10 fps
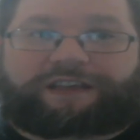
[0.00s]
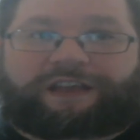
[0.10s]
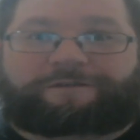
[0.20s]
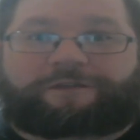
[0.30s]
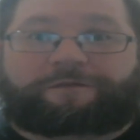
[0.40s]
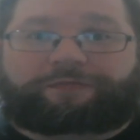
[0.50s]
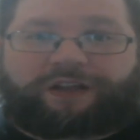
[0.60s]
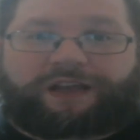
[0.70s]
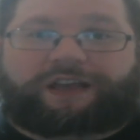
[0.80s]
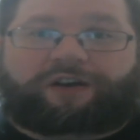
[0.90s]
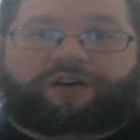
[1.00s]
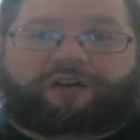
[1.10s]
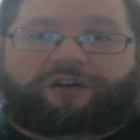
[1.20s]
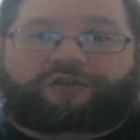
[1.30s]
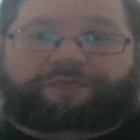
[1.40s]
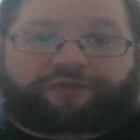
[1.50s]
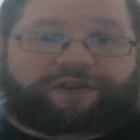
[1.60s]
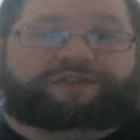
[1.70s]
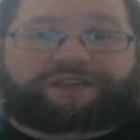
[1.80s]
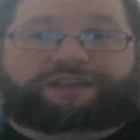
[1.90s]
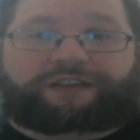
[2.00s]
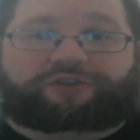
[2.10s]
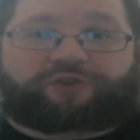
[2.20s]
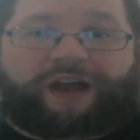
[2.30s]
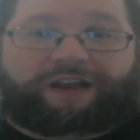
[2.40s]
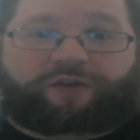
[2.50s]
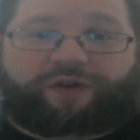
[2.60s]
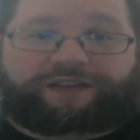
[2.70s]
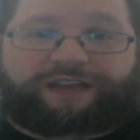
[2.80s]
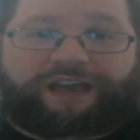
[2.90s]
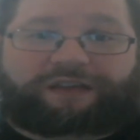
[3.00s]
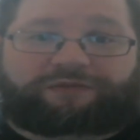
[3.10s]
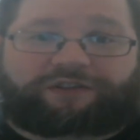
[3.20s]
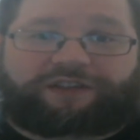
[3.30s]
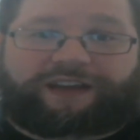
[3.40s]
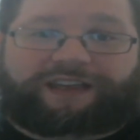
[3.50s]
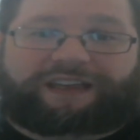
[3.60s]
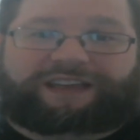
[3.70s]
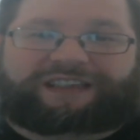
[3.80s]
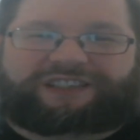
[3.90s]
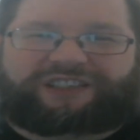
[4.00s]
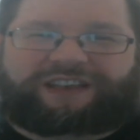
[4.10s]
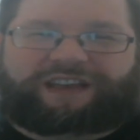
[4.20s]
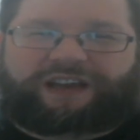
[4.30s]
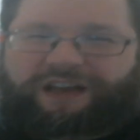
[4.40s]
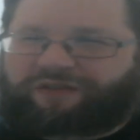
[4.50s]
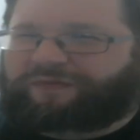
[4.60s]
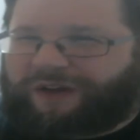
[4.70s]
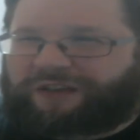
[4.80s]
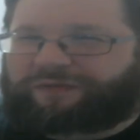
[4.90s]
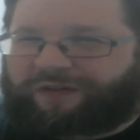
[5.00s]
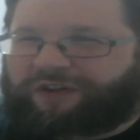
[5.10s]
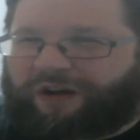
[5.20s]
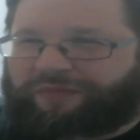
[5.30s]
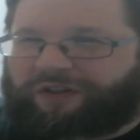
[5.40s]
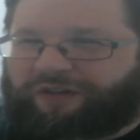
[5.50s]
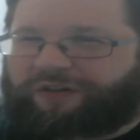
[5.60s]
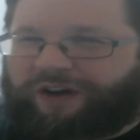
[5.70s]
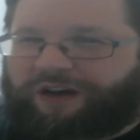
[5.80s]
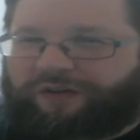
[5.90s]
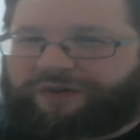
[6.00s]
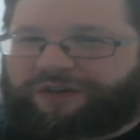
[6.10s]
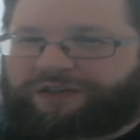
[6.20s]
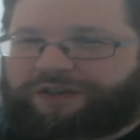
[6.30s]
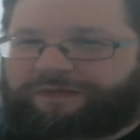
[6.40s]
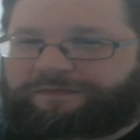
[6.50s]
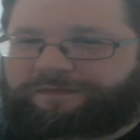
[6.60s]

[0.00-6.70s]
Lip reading: If you've played the previous 6 Dragon Quest games, you're like, she kind of reminds me of a couple other heroines.